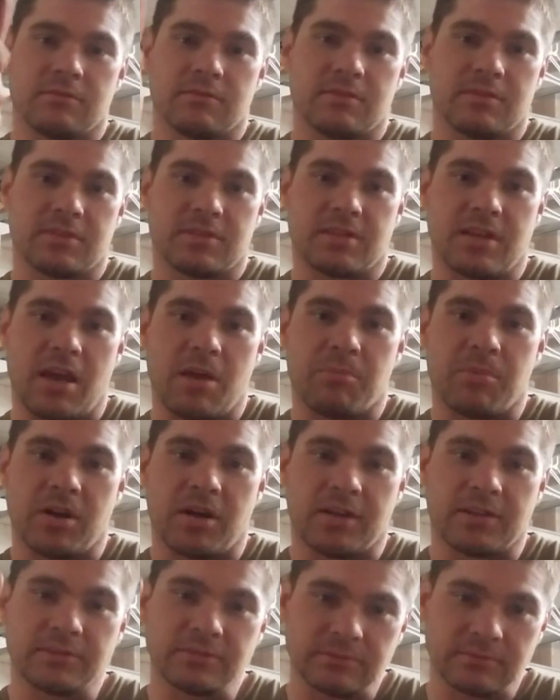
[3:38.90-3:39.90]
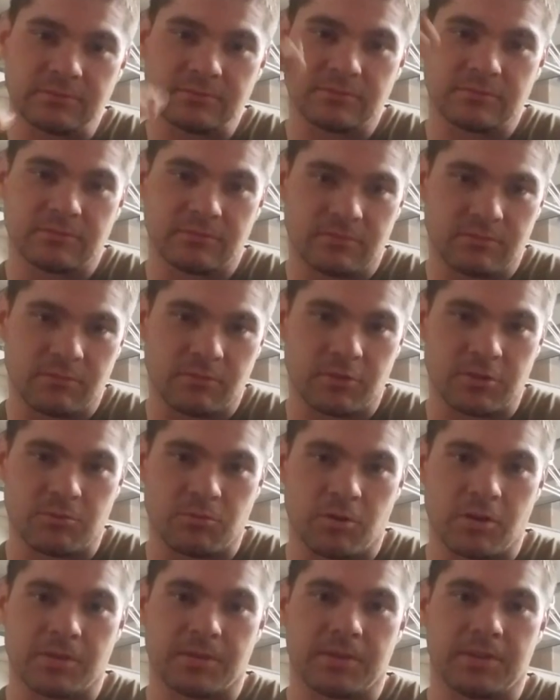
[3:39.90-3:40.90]
Snap-on was
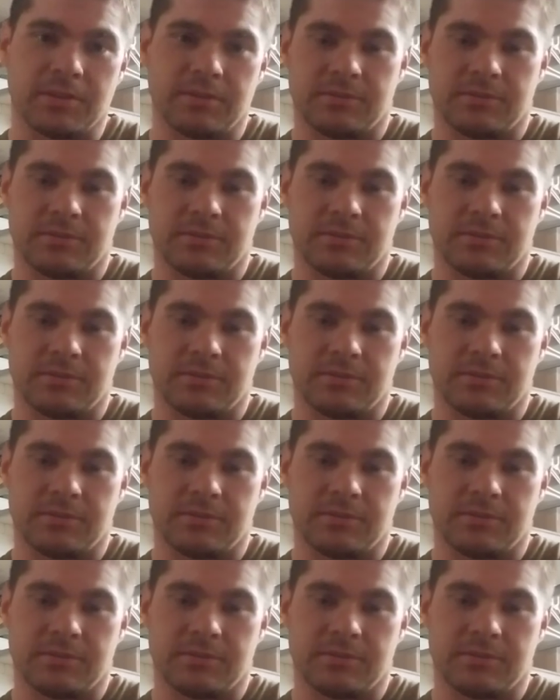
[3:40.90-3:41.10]
worth it.